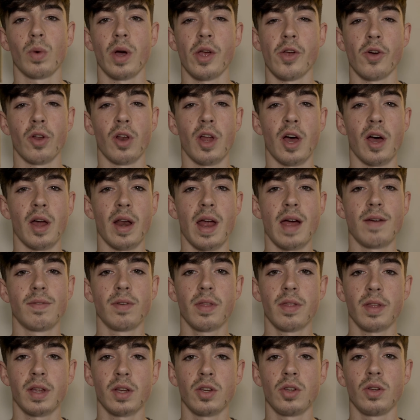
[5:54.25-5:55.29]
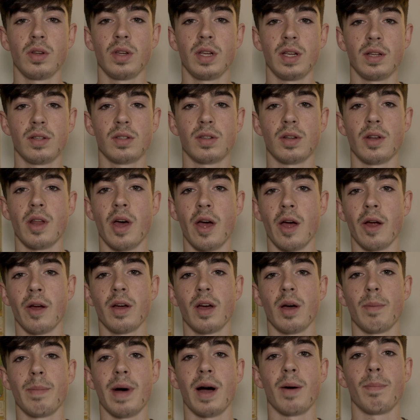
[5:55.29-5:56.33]
where you'll learn everything you need to know
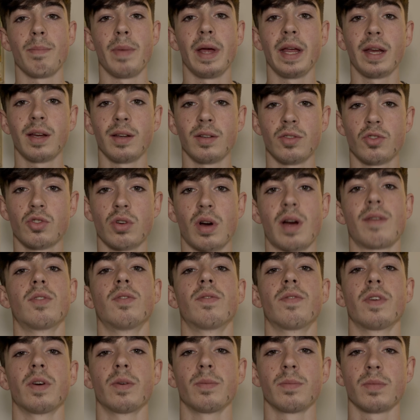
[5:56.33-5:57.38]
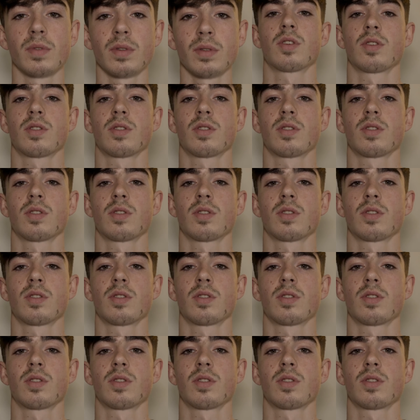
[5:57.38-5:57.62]
about making travel films.